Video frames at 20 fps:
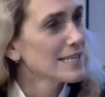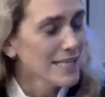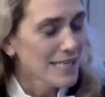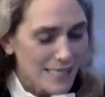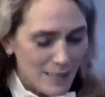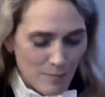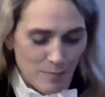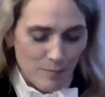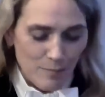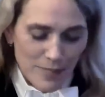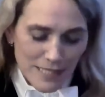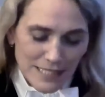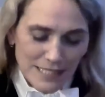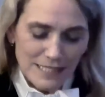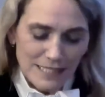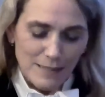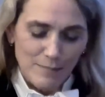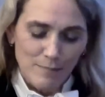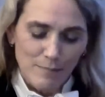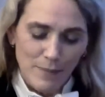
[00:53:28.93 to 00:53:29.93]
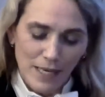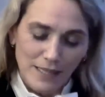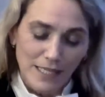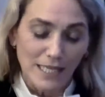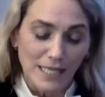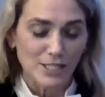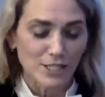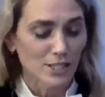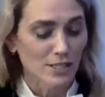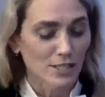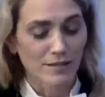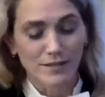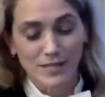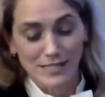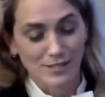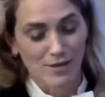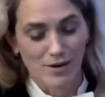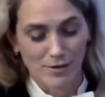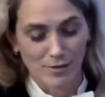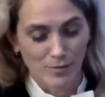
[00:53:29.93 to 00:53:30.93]
that's a
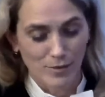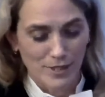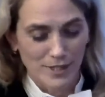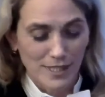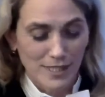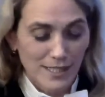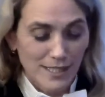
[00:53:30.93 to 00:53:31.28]
hard word,